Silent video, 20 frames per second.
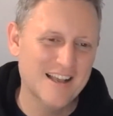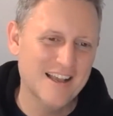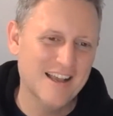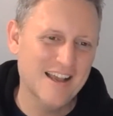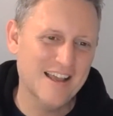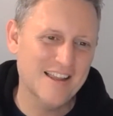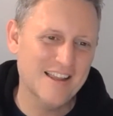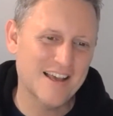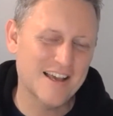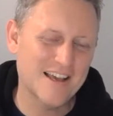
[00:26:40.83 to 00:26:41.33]

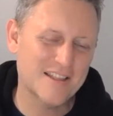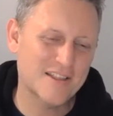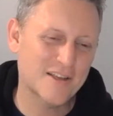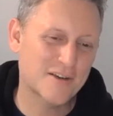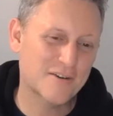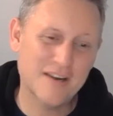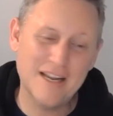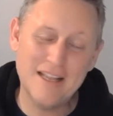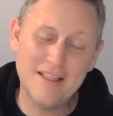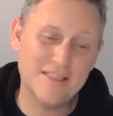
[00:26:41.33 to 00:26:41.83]
And like the
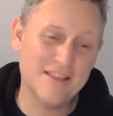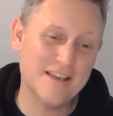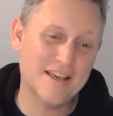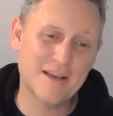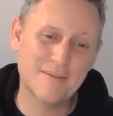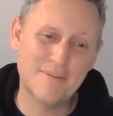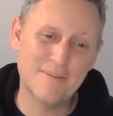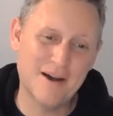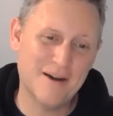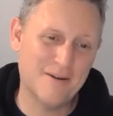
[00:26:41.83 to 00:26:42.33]
great
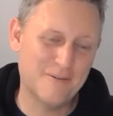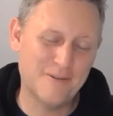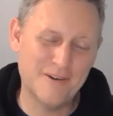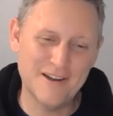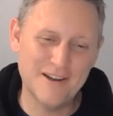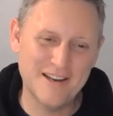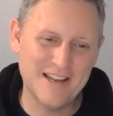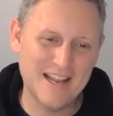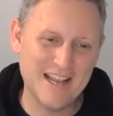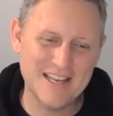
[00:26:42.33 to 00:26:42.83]
thing about
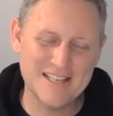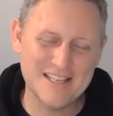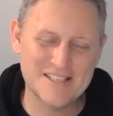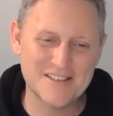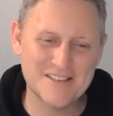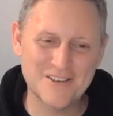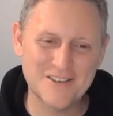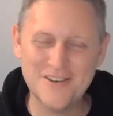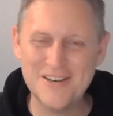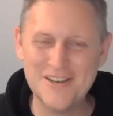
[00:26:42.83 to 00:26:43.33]
one
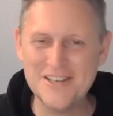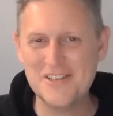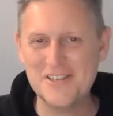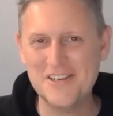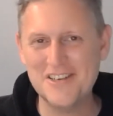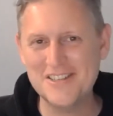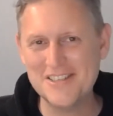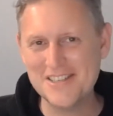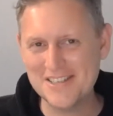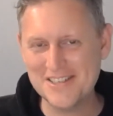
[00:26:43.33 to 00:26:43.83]
answer
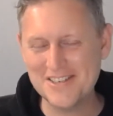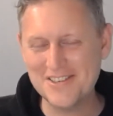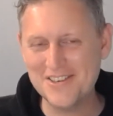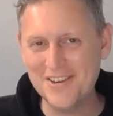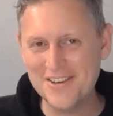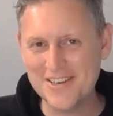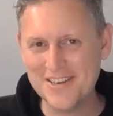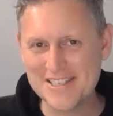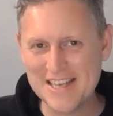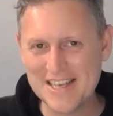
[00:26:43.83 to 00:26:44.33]
questions is
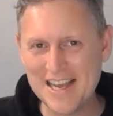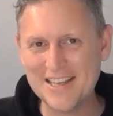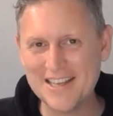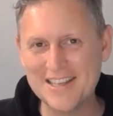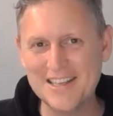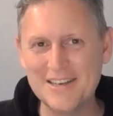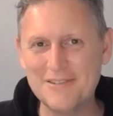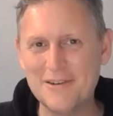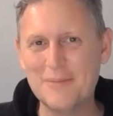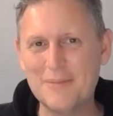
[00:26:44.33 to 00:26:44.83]

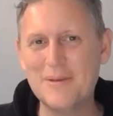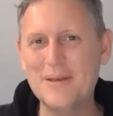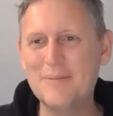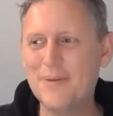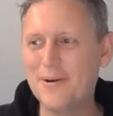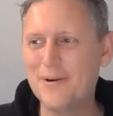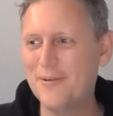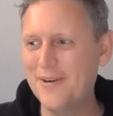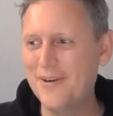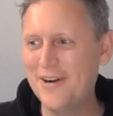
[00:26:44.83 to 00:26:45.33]
exactly what
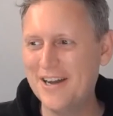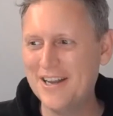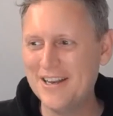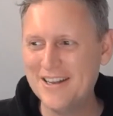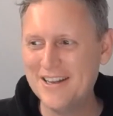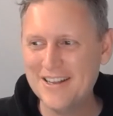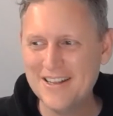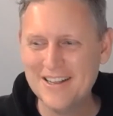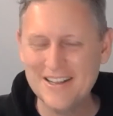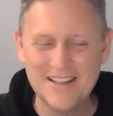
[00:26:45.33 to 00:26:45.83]
people want.